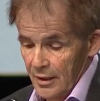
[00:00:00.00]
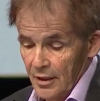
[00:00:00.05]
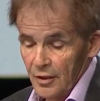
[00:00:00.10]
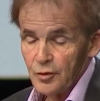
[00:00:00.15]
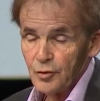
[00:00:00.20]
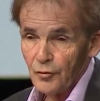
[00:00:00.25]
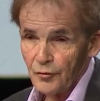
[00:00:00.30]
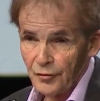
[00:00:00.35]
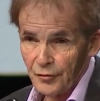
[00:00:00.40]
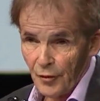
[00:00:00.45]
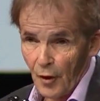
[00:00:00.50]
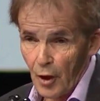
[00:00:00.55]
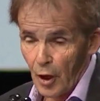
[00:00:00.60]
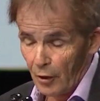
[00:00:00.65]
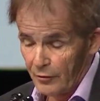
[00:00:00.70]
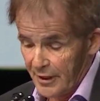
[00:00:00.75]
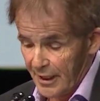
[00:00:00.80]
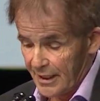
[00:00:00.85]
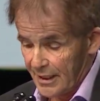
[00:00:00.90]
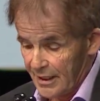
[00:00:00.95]
to
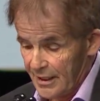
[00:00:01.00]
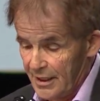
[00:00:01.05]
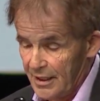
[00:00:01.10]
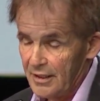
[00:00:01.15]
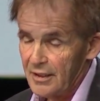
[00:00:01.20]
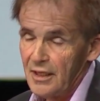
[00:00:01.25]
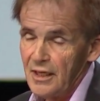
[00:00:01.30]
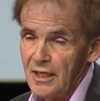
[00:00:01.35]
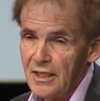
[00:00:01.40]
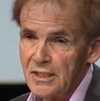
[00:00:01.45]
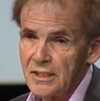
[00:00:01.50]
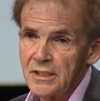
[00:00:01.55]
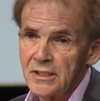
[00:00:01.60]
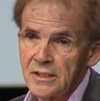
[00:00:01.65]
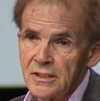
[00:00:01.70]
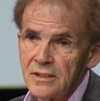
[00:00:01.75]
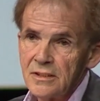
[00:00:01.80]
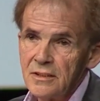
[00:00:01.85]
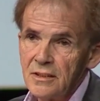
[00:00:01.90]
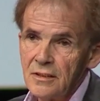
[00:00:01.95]
follow that lead
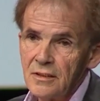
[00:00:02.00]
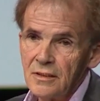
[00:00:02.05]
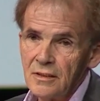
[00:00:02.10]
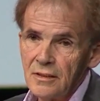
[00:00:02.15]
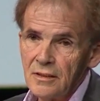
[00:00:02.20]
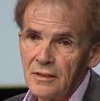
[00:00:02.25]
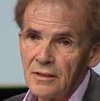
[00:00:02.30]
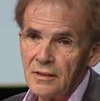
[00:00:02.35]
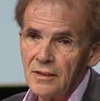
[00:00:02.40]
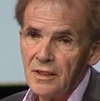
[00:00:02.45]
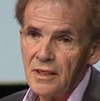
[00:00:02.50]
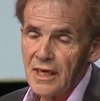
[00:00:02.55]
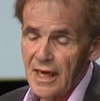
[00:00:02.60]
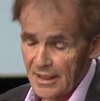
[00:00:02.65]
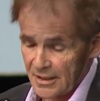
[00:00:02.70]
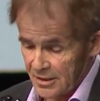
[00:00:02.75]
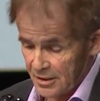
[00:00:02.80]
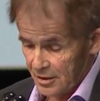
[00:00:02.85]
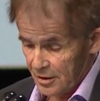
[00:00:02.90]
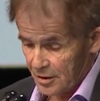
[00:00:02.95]
is
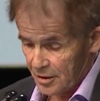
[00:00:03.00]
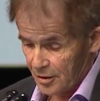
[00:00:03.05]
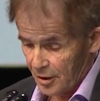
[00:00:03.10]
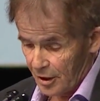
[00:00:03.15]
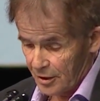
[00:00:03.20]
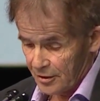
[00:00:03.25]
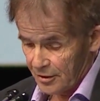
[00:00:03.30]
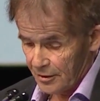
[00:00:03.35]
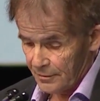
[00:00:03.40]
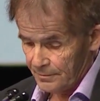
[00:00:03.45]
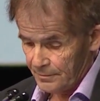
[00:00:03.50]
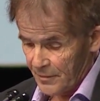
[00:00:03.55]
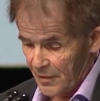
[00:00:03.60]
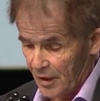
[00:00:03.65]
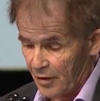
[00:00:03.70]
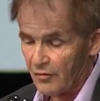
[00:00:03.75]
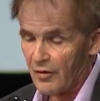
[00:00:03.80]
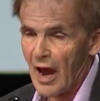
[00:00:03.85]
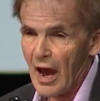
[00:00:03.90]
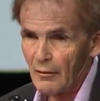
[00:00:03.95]
yet another.
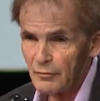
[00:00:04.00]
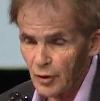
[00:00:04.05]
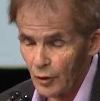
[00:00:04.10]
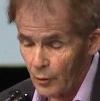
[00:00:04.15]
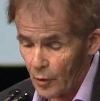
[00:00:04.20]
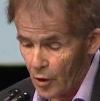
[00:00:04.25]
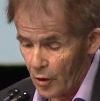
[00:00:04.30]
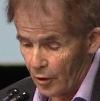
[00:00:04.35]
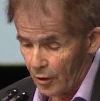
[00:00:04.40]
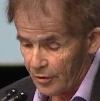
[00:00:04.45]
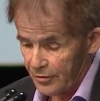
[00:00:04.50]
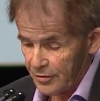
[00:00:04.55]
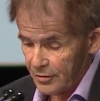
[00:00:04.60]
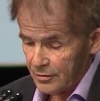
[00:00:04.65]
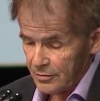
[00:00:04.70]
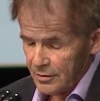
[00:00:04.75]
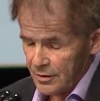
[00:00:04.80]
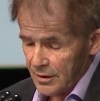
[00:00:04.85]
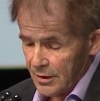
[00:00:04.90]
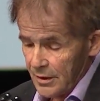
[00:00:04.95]
Around the world,
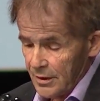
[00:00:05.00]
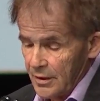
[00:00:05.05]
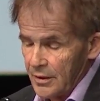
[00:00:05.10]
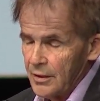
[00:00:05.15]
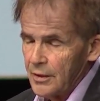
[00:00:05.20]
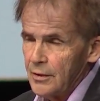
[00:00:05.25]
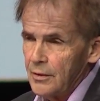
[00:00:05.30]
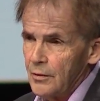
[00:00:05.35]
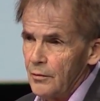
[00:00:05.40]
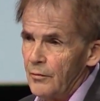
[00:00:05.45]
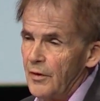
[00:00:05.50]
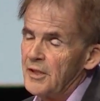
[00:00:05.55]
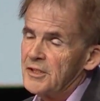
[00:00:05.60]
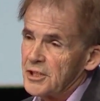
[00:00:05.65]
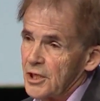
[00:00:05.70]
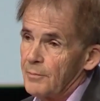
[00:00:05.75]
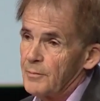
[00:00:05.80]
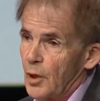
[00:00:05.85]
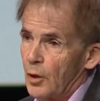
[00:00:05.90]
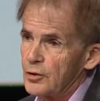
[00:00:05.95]
with
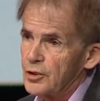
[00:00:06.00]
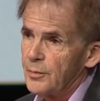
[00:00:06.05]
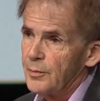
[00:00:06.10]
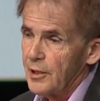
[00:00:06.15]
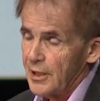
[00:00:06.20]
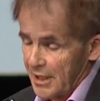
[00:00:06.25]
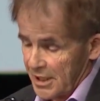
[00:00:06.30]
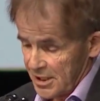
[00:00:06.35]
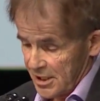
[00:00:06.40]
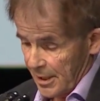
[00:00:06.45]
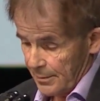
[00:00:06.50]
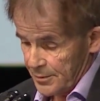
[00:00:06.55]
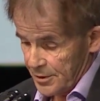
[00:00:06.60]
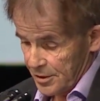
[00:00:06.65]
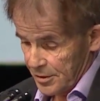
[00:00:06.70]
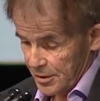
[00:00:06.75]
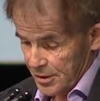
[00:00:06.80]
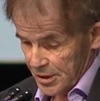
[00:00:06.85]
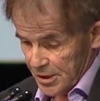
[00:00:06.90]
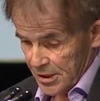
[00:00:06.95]
some notable
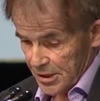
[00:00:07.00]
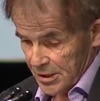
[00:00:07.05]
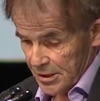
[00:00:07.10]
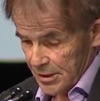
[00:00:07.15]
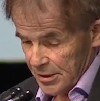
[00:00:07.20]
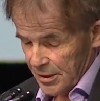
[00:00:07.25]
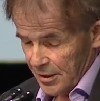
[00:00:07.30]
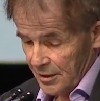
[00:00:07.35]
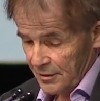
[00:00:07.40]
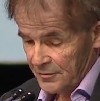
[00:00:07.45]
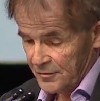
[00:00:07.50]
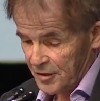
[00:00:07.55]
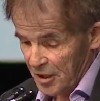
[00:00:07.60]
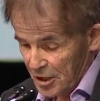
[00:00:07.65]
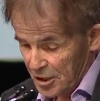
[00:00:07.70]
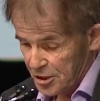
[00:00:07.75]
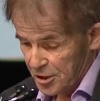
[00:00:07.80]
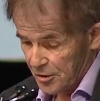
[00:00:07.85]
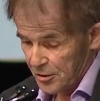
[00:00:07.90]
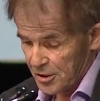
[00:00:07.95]
exceptions,
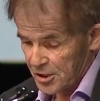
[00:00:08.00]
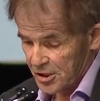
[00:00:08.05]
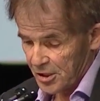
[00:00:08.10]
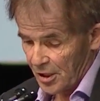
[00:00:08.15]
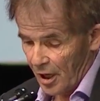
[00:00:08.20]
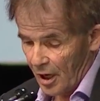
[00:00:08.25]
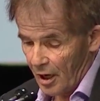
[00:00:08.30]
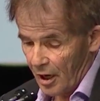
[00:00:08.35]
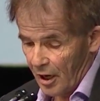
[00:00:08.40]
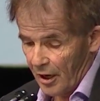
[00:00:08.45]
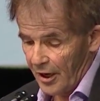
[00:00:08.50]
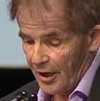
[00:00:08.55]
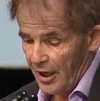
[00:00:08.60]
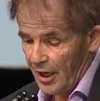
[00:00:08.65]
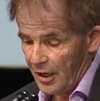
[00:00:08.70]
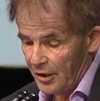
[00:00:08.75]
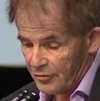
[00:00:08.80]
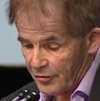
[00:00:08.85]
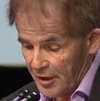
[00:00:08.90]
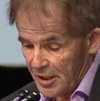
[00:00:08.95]
teachers are
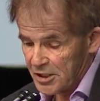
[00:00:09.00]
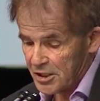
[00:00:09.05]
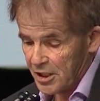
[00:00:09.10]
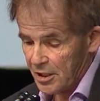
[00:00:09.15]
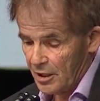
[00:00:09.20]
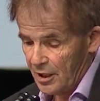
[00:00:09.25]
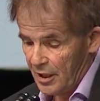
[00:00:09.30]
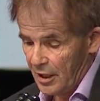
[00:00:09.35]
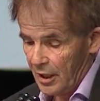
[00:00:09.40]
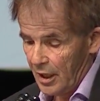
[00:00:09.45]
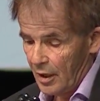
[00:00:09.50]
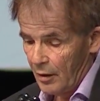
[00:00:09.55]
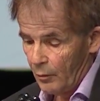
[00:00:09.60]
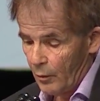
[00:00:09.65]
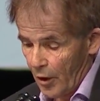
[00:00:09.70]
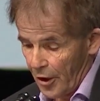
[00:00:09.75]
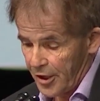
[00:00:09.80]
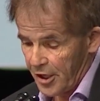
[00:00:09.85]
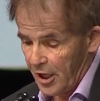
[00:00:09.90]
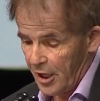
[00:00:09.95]
increasingly
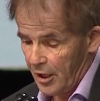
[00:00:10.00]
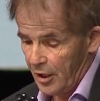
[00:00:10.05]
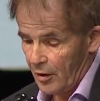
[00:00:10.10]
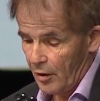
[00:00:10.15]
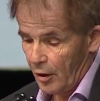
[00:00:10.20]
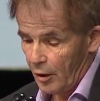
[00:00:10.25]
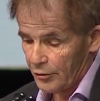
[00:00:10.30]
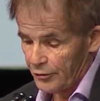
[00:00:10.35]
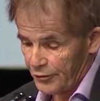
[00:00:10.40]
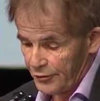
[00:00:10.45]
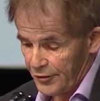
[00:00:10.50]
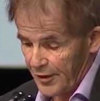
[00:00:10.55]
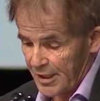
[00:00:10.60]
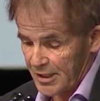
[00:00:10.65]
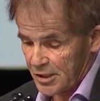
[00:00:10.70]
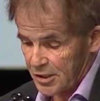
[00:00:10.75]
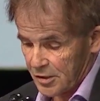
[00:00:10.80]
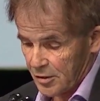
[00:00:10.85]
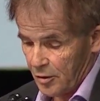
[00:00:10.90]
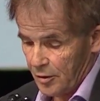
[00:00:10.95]
working on
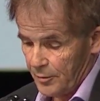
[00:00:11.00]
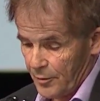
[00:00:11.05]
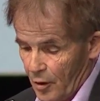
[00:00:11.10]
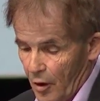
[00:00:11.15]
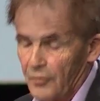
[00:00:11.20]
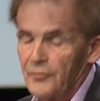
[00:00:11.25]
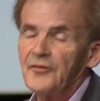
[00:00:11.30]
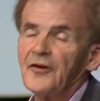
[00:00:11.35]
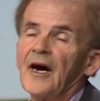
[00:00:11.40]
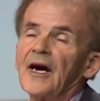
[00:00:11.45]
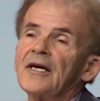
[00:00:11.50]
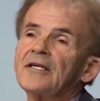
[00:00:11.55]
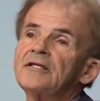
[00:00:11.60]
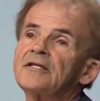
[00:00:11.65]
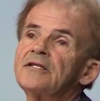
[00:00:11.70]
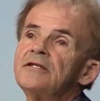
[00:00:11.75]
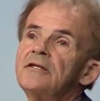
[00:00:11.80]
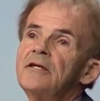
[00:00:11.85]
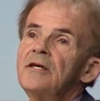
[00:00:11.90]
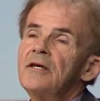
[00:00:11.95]
fixed-term contracts.